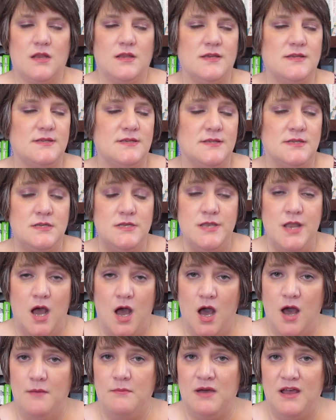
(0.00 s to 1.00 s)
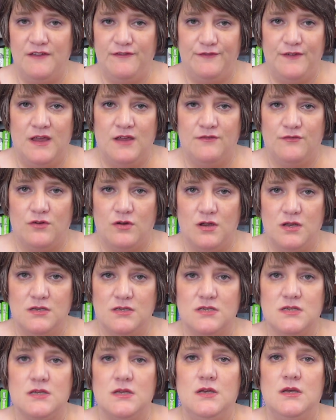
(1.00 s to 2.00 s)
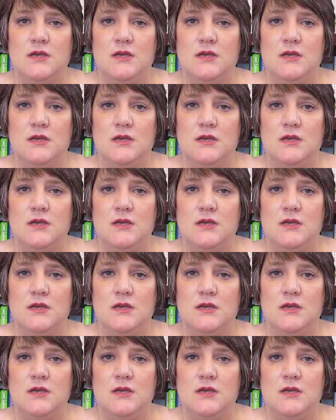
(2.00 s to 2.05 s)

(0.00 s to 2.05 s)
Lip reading: this is not my favorite